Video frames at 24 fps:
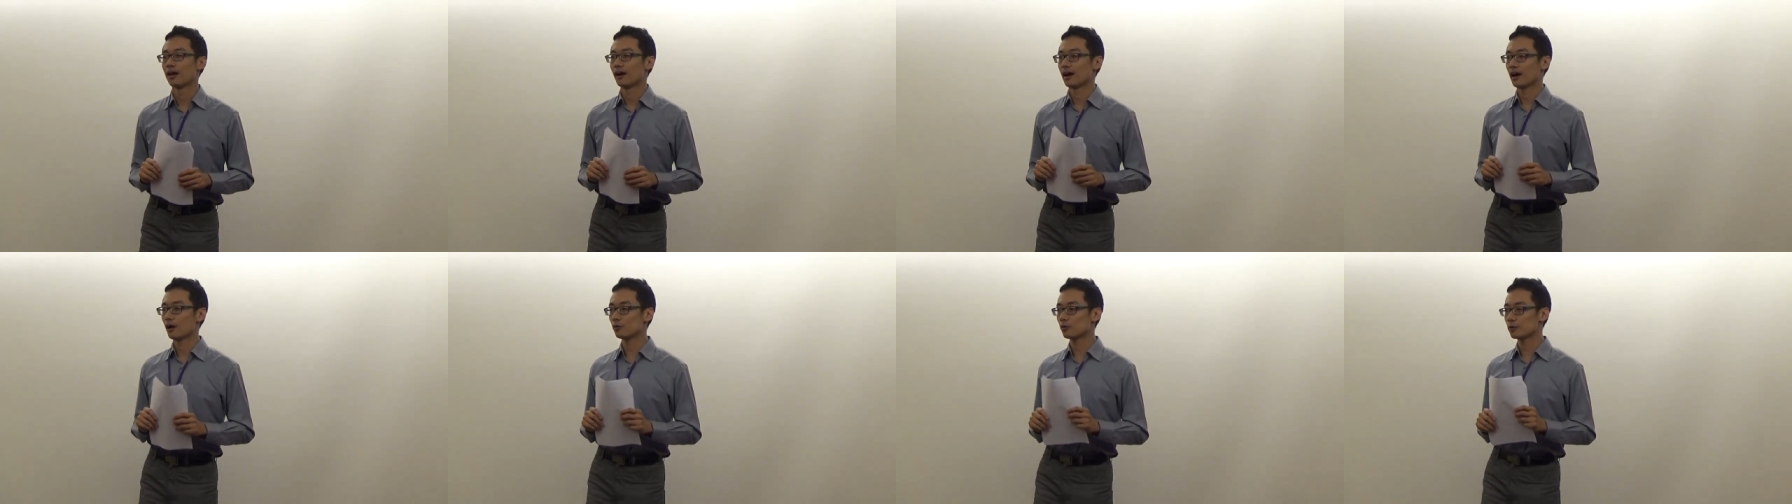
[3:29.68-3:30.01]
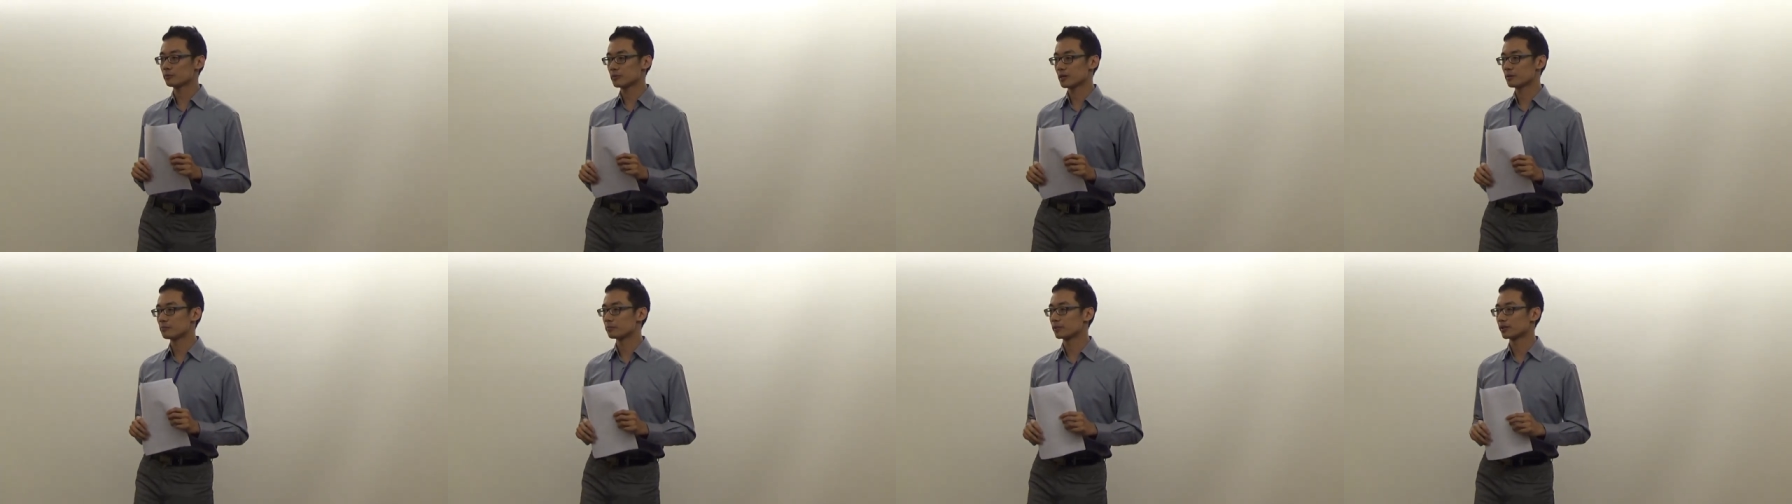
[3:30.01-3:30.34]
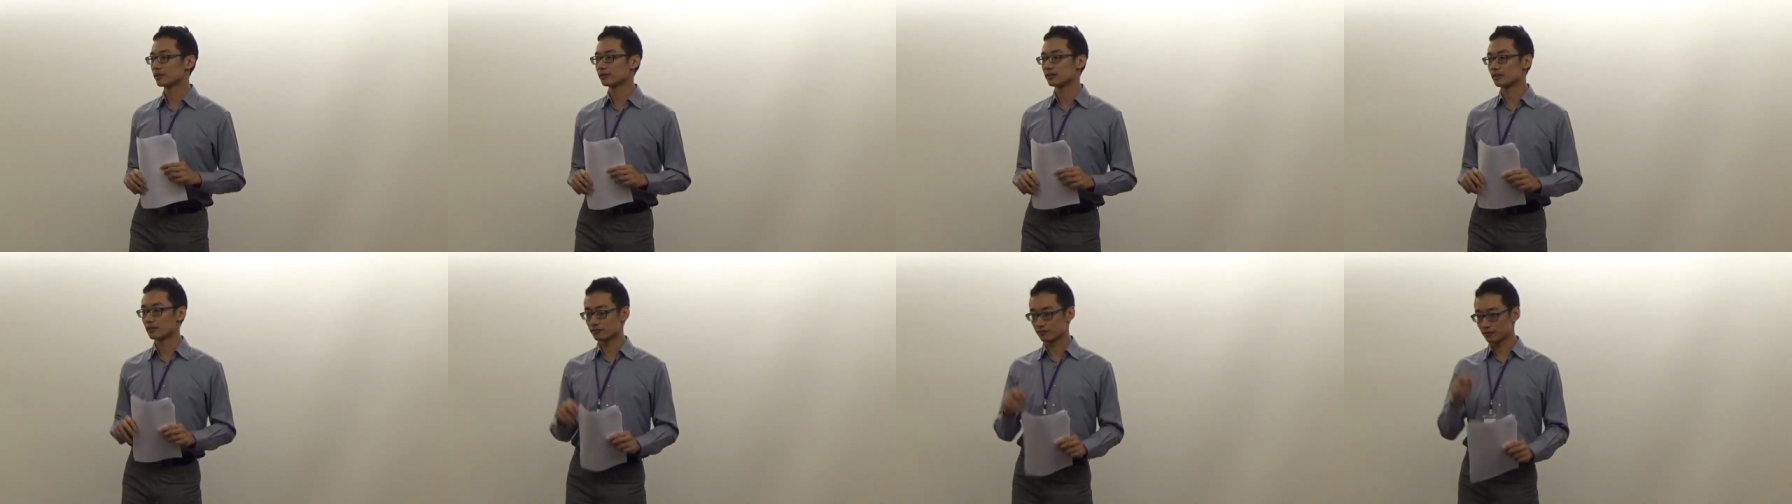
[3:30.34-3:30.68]
I
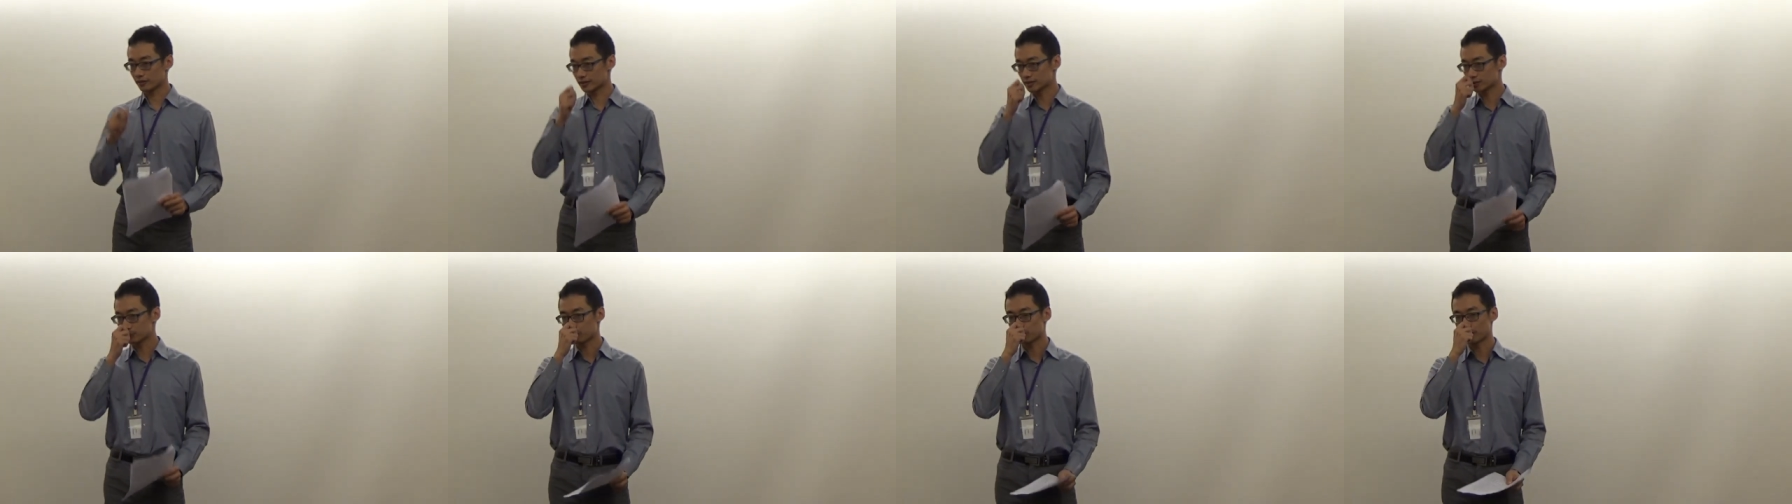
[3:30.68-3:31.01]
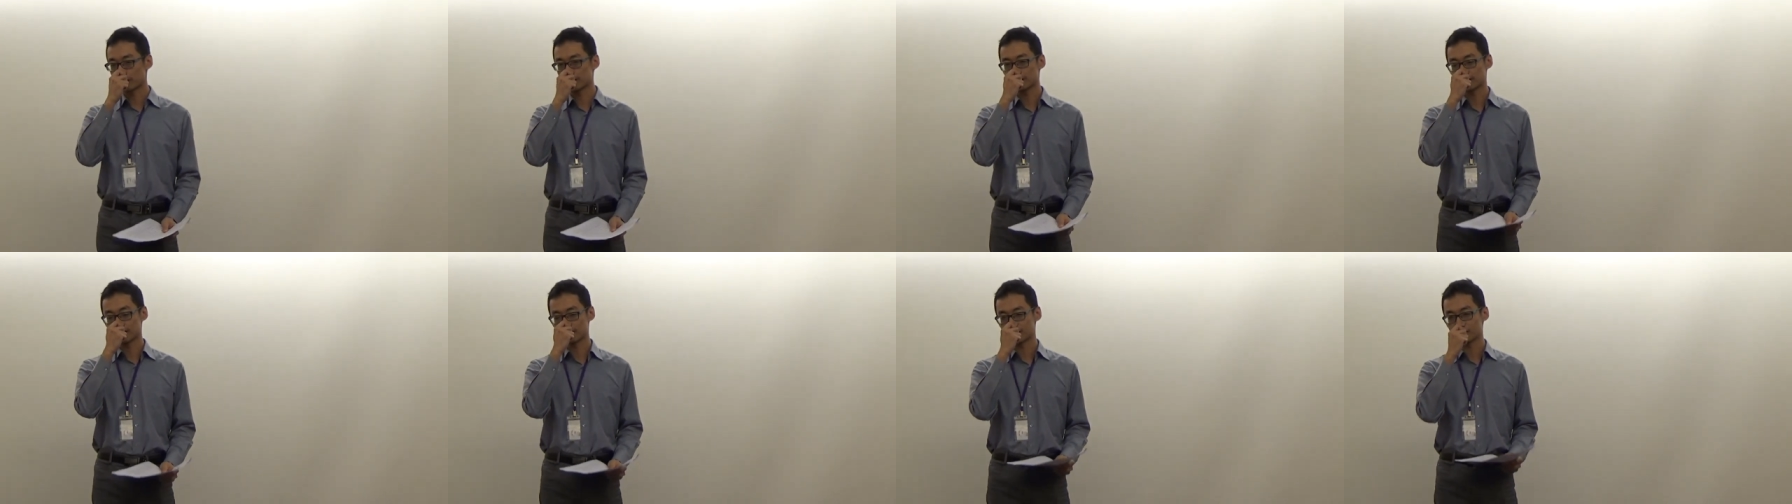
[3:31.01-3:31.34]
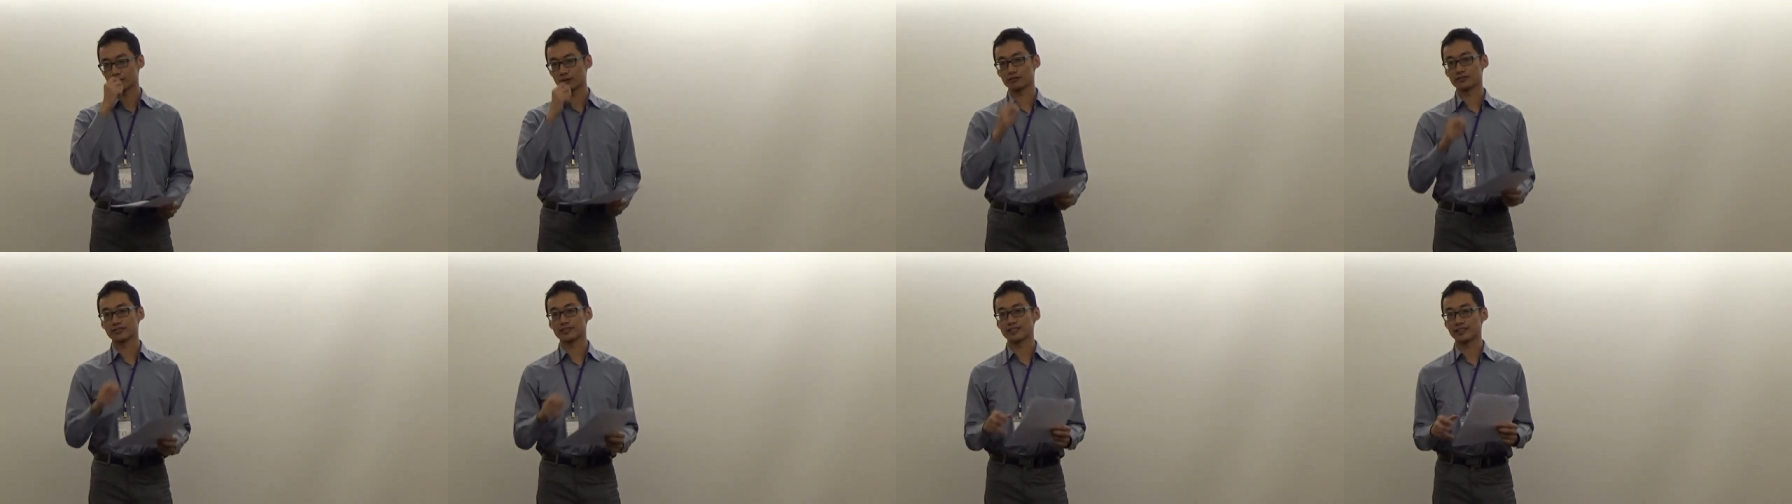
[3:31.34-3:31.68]
remember the first practice
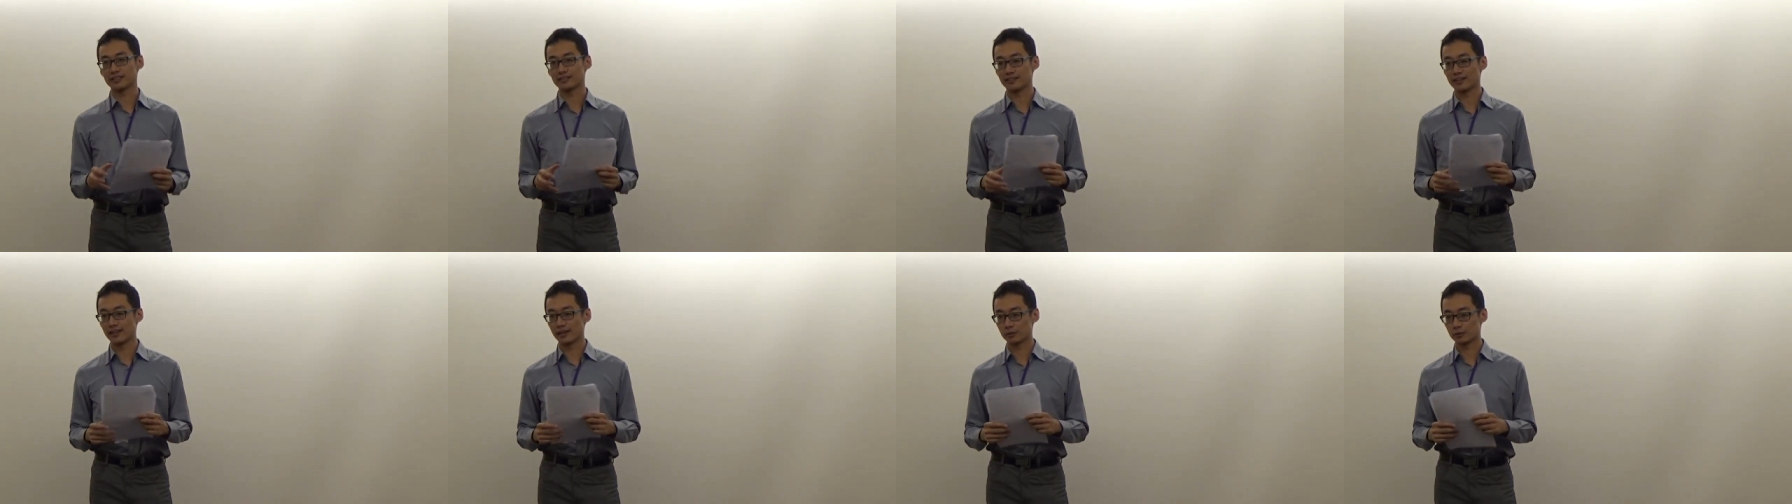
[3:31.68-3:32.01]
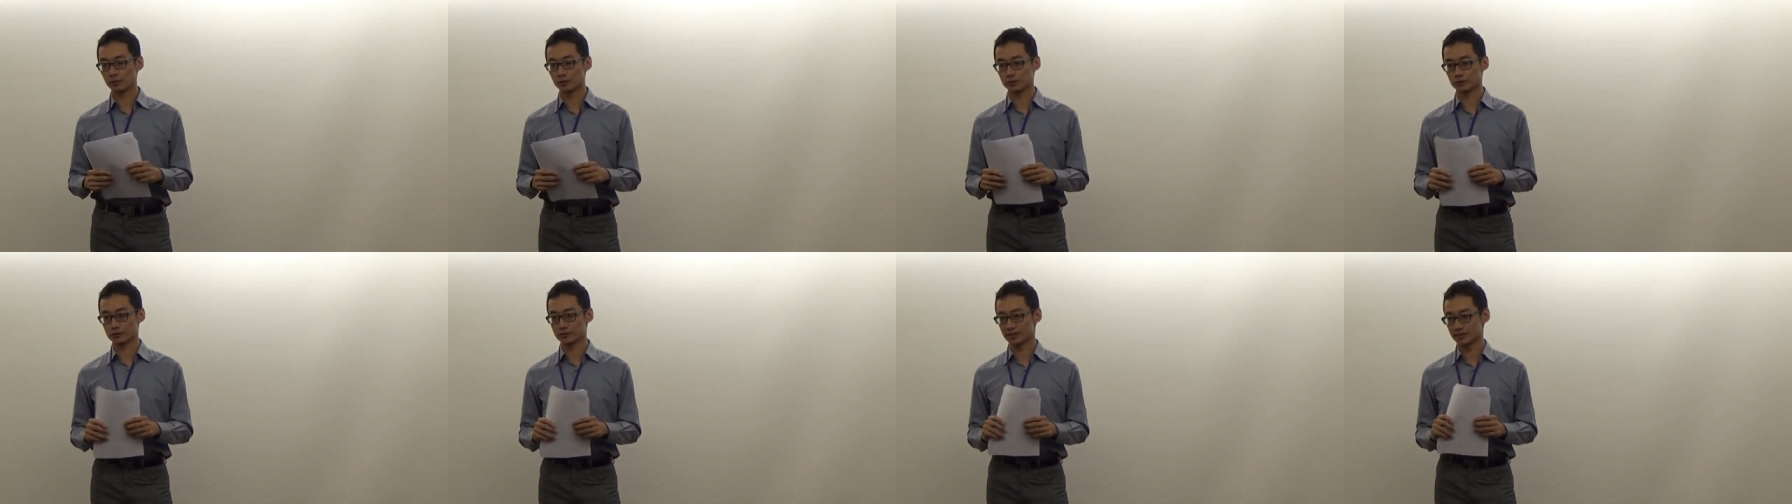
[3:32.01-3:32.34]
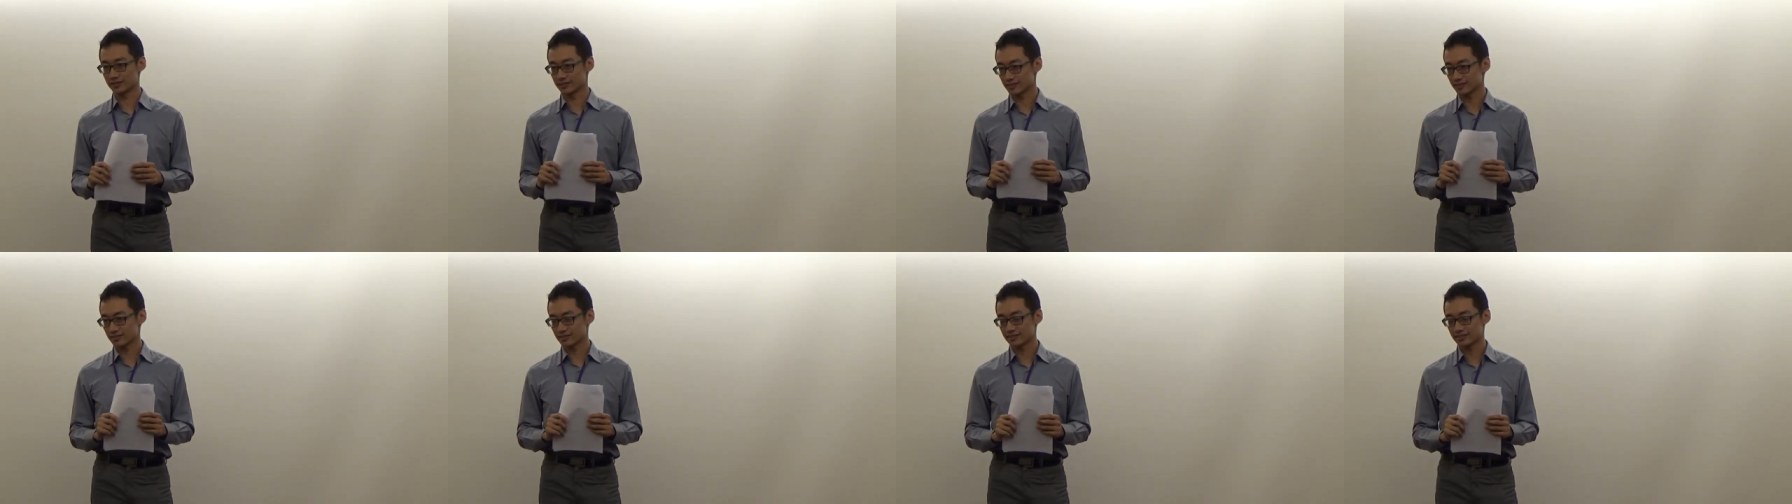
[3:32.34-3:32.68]
of C
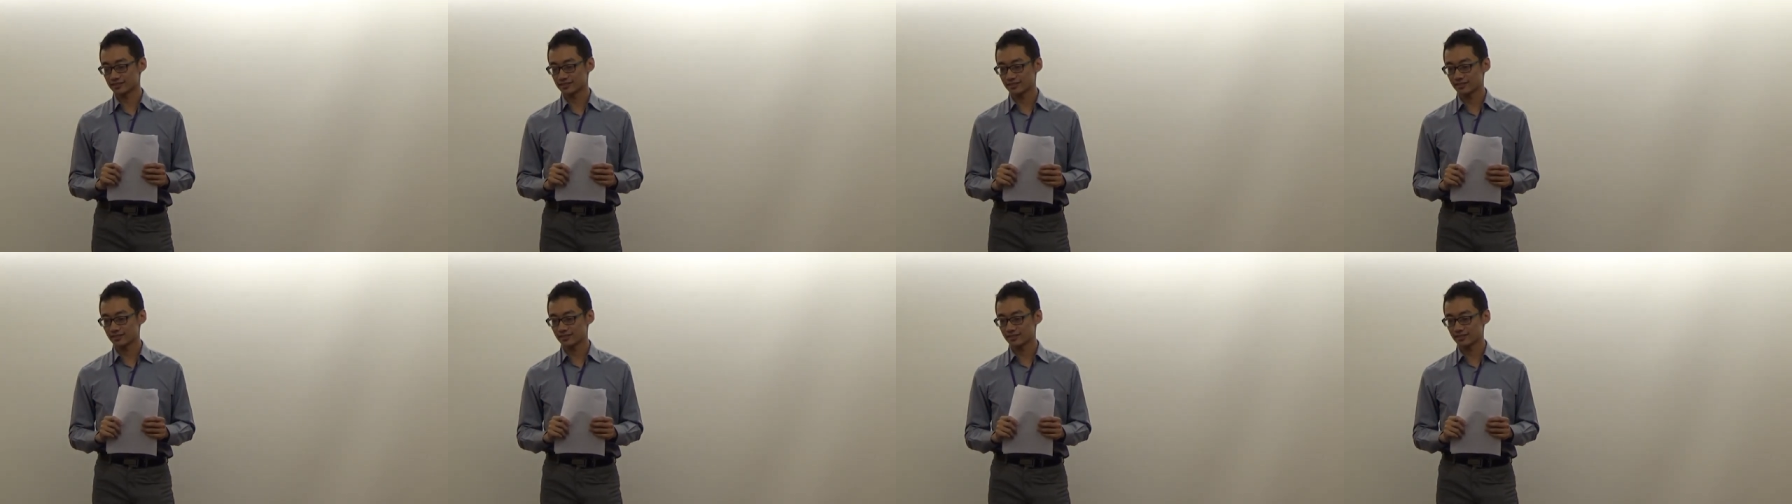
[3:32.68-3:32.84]
languages.